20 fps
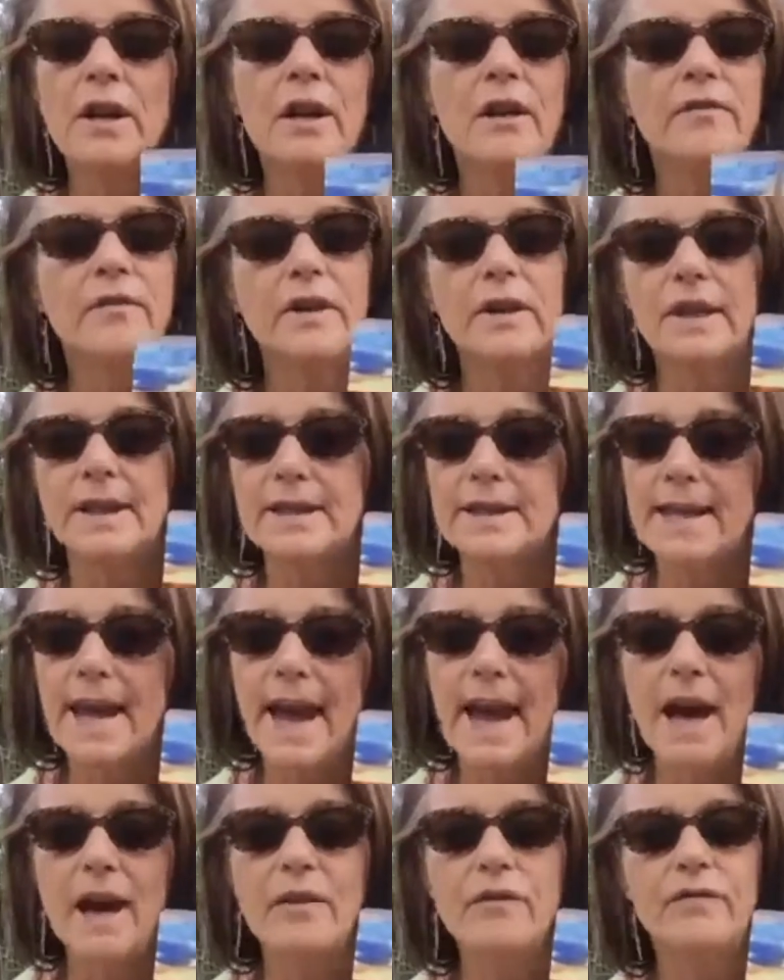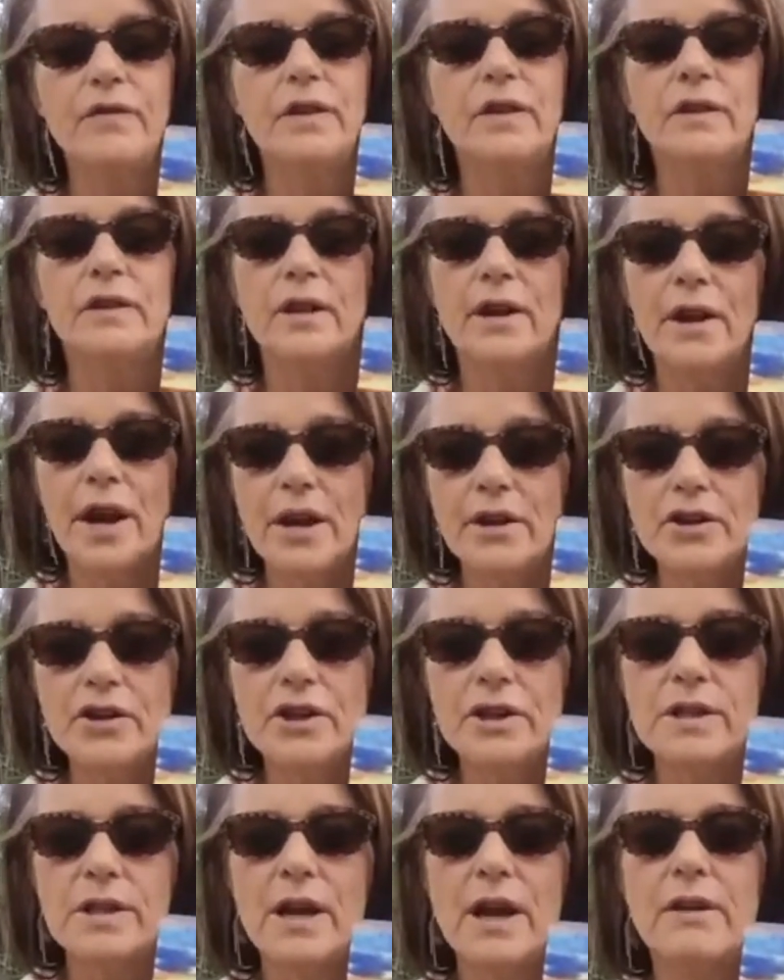Feeling down, feeling their
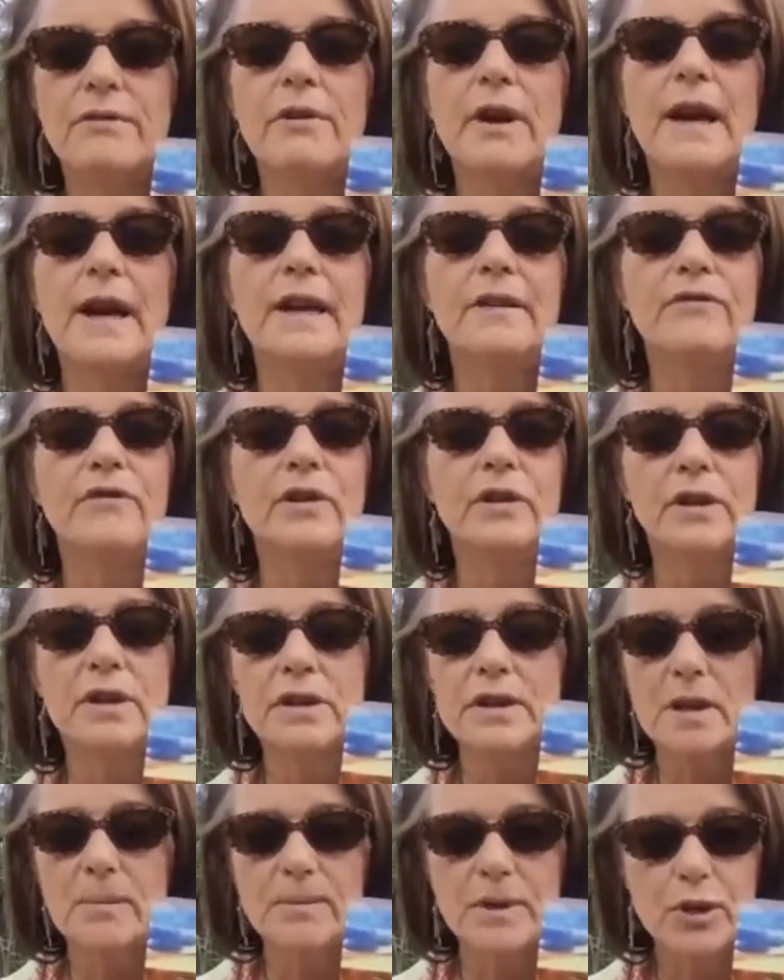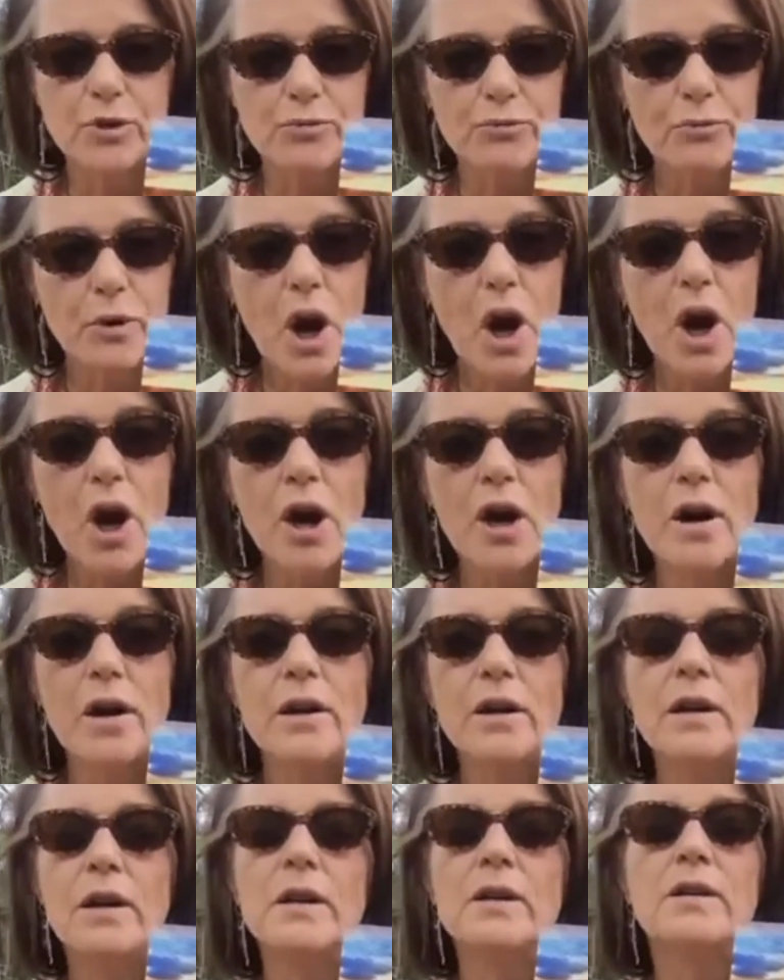energy's not right, feeling something's wrong,
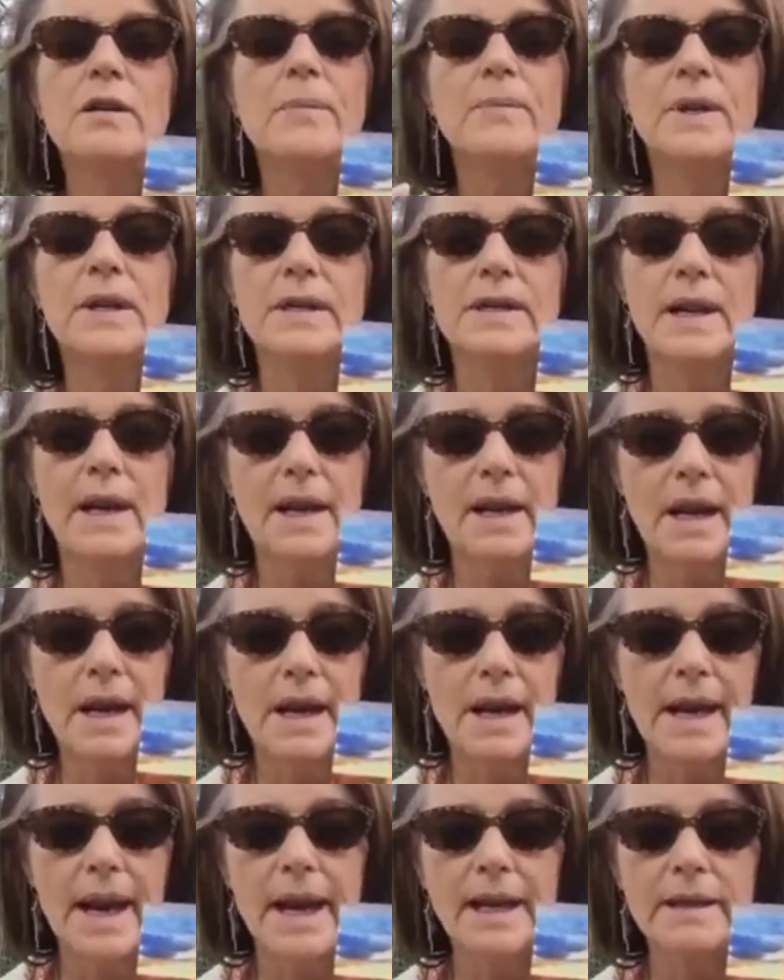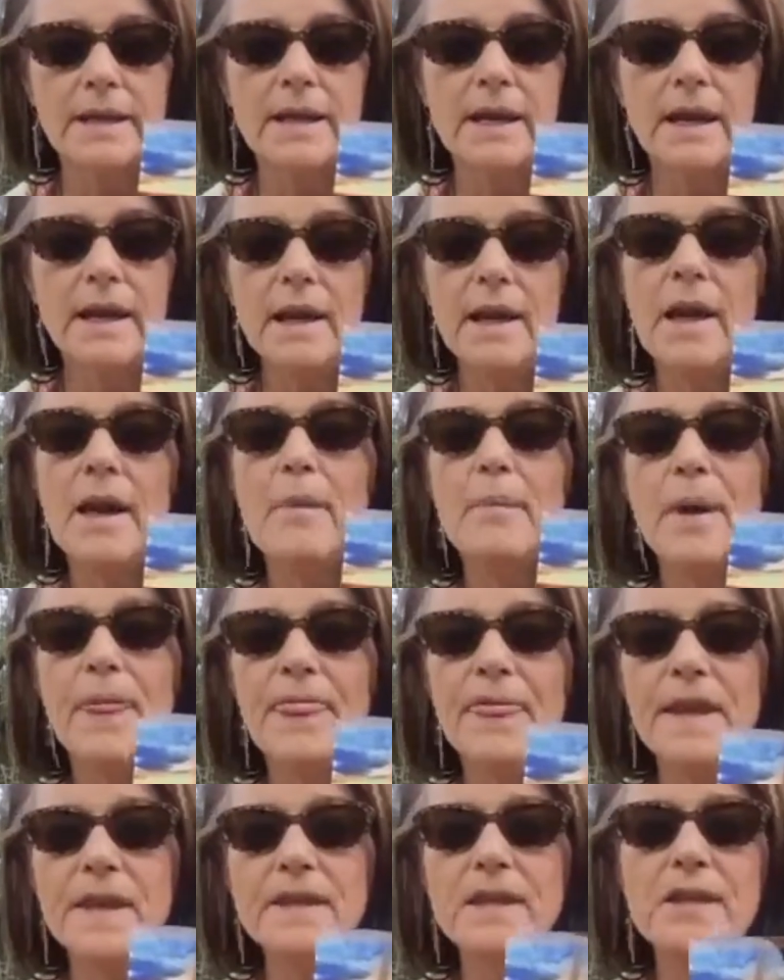something's not connecting. But
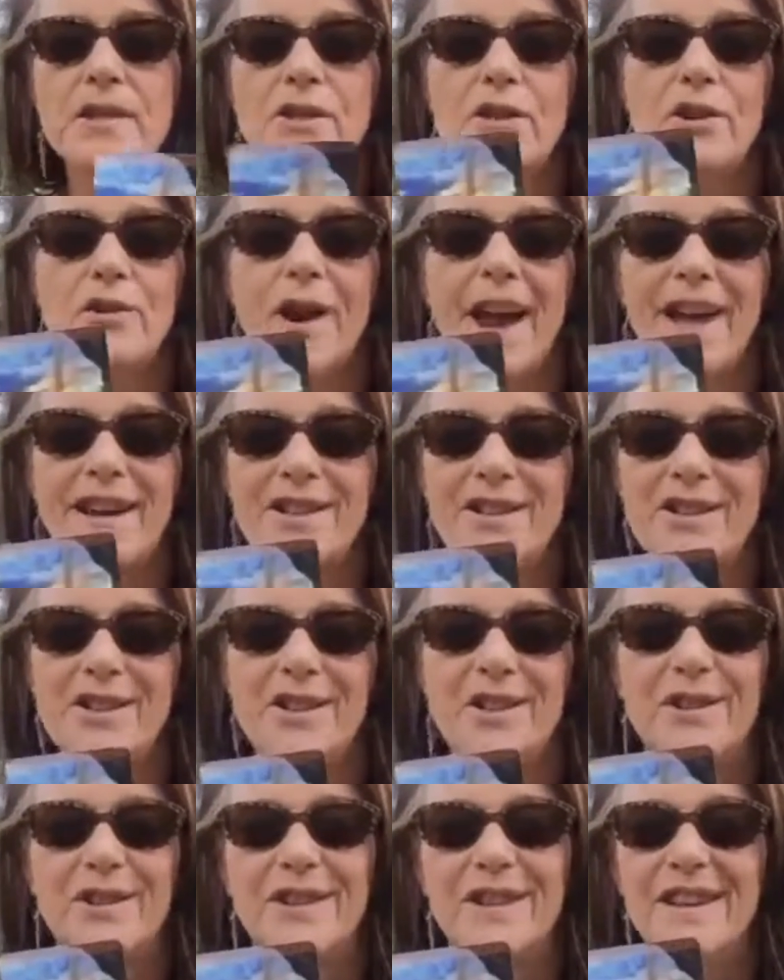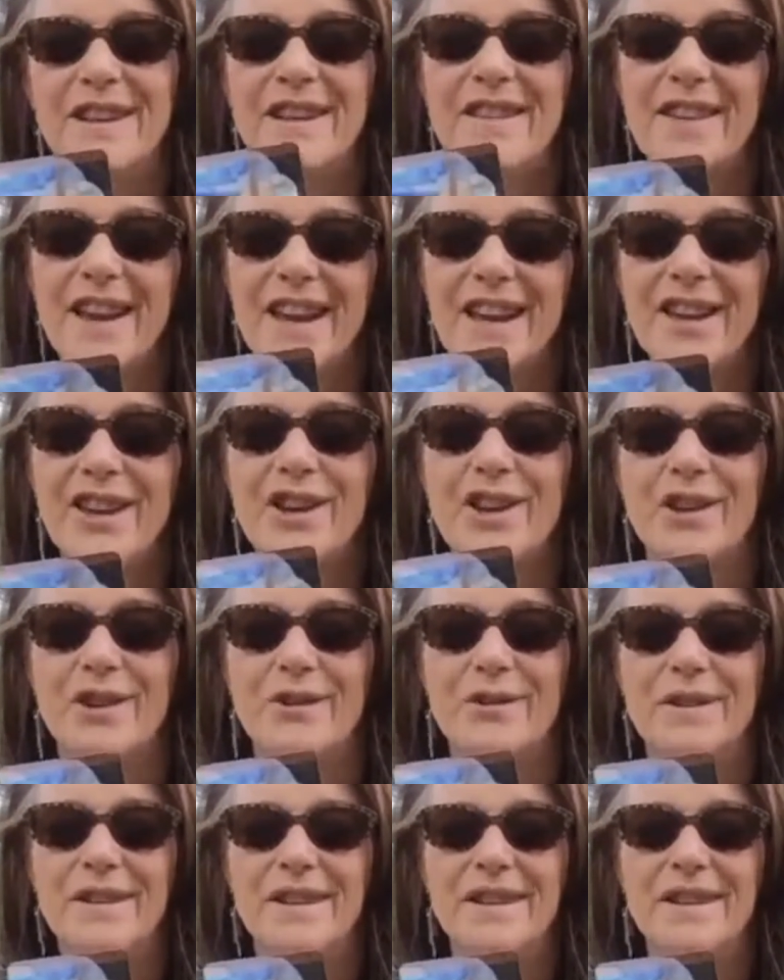this is the gratitude. Thank you.